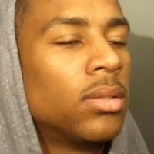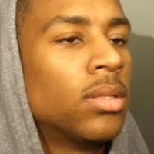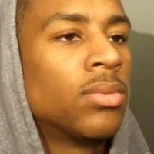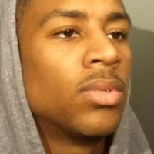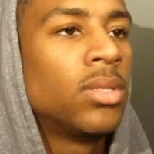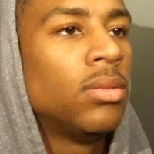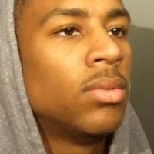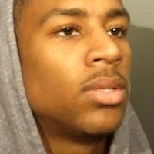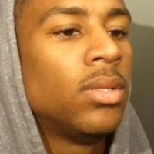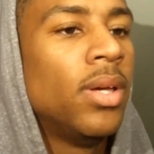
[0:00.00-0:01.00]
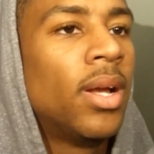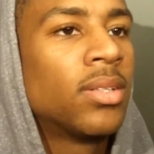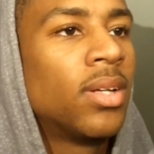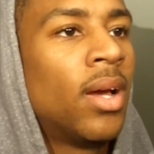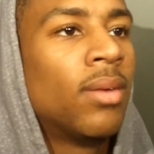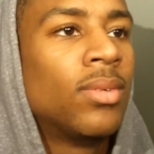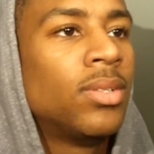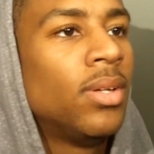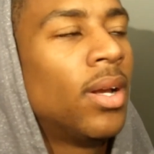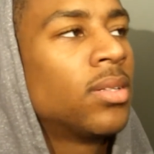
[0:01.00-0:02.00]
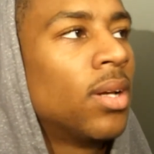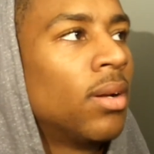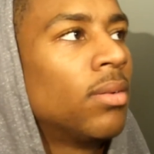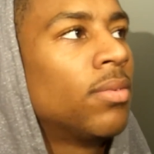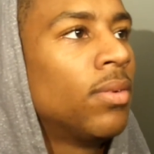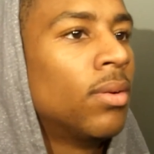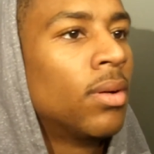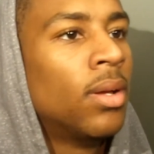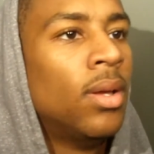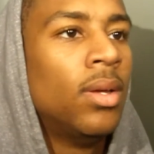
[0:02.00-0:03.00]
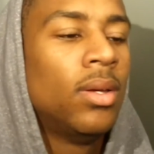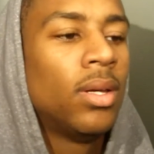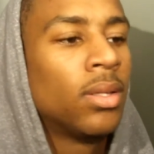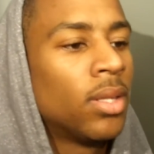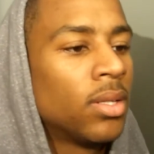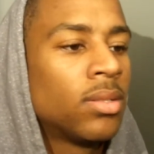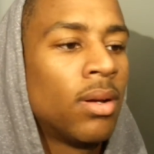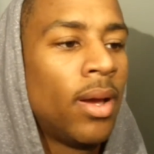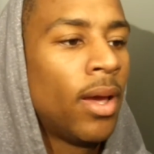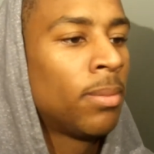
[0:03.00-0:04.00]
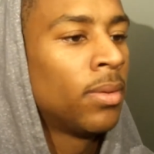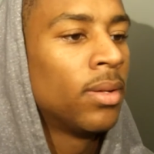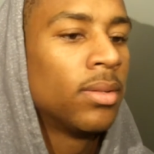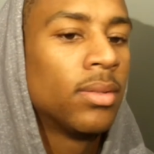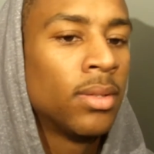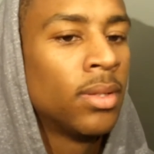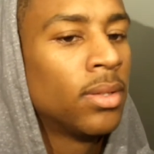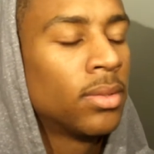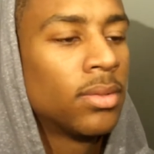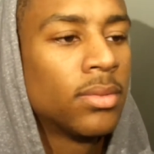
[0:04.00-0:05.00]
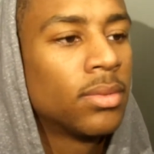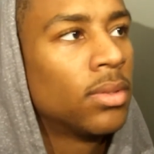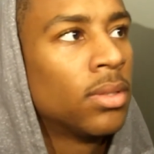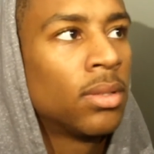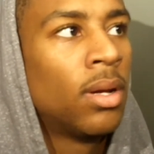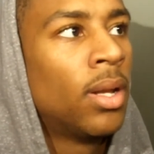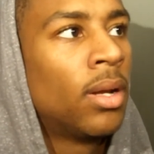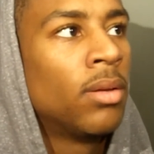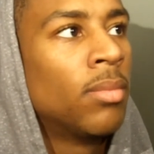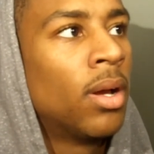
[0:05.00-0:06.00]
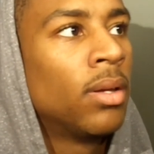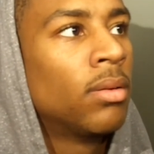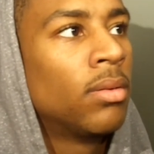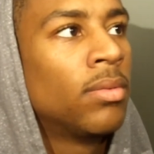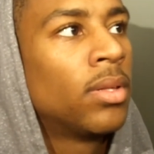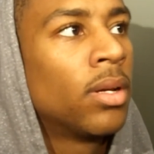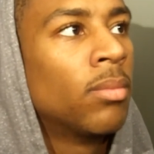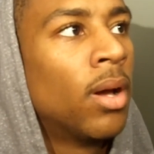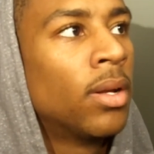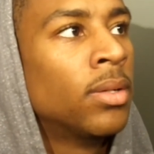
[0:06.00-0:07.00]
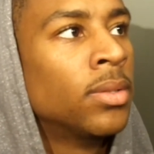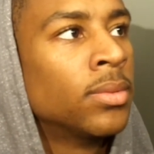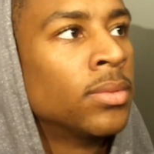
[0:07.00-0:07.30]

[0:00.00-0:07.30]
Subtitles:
No. Once you get outside on the floor and things start happening, then it's all out of your mind. You don't even think about it.